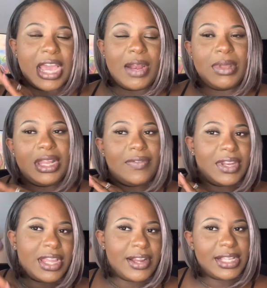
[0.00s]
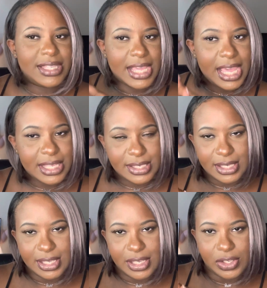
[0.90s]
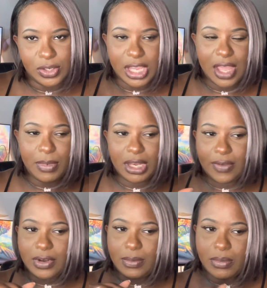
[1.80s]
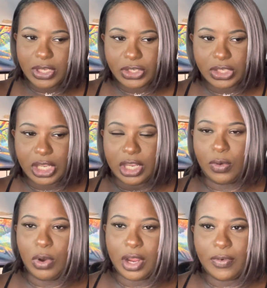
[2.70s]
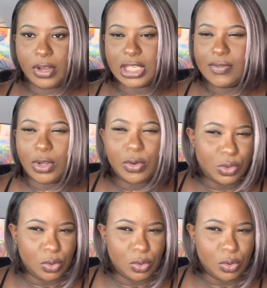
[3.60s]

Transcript: be living here in Texas. You can't be living in Michigan and working for us, even though it was a